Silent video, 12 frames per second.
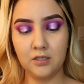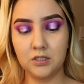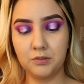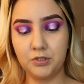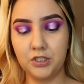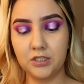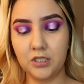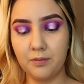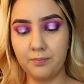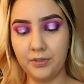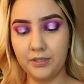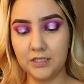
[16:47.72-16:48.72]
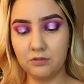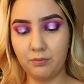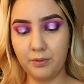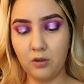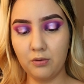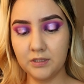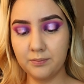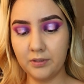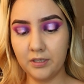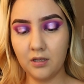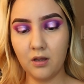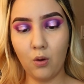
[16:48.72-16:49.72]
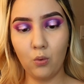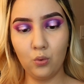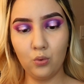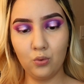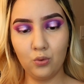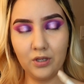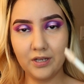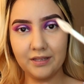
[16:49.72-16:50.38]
We're just gonna put this where we always put it. Ooh, look at